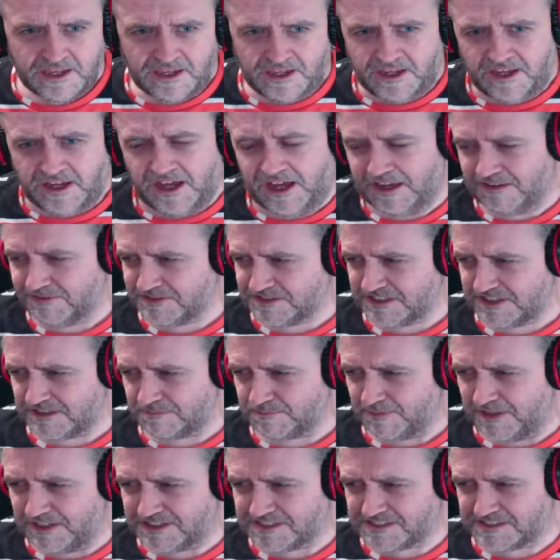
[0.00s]
I've set
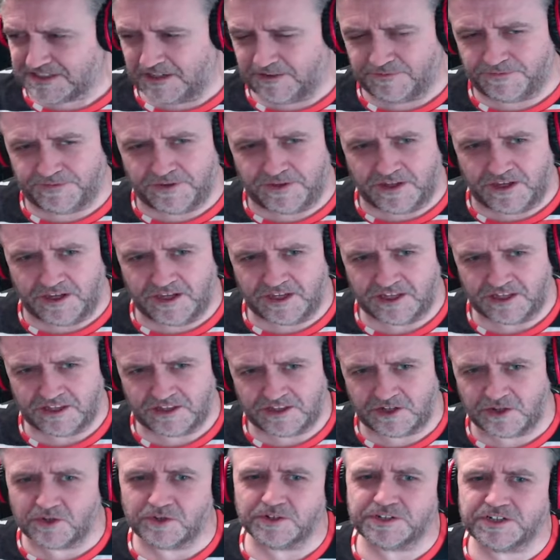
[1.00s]
myself the, the
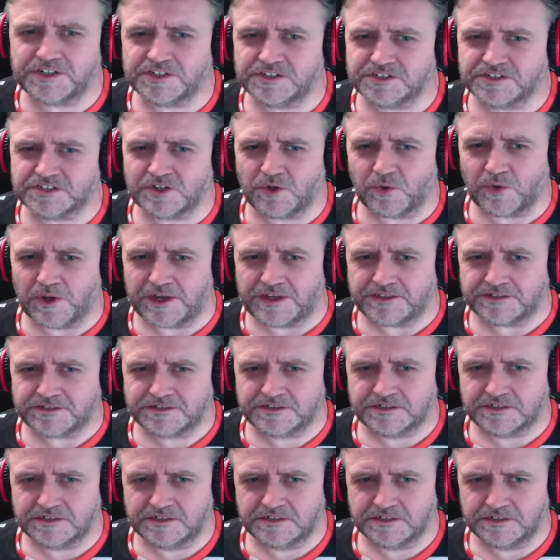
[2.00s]
odious
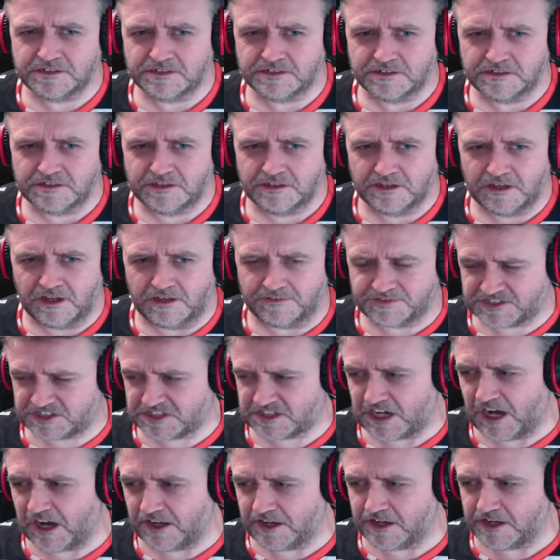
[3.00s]
quest of
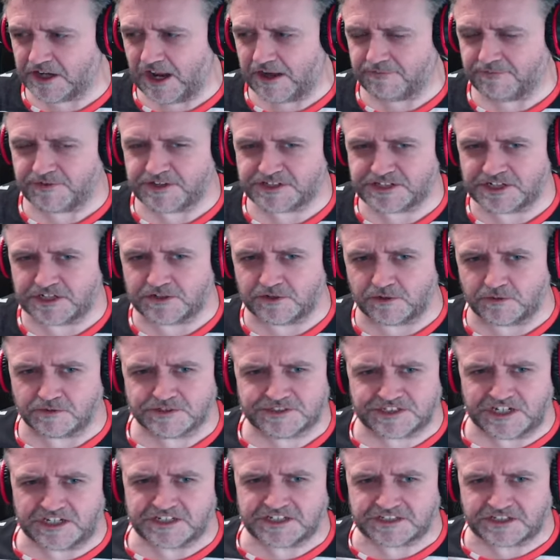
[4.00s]
scanning every single
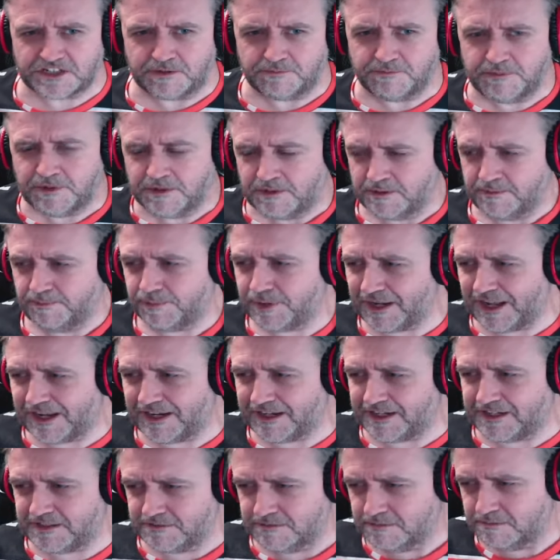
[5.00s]
system,
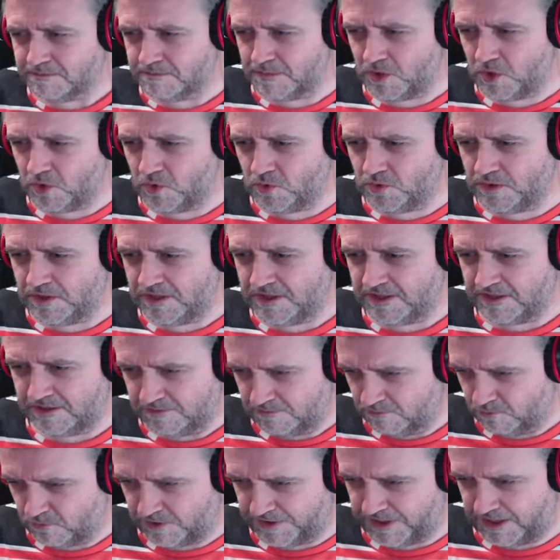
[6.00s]
planet, moon,
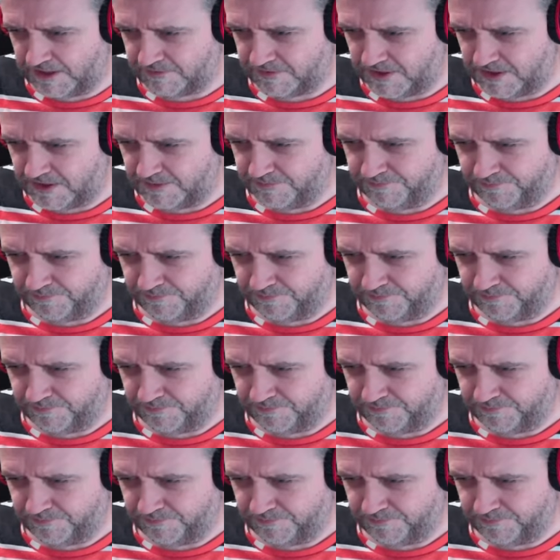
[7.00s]
whatever.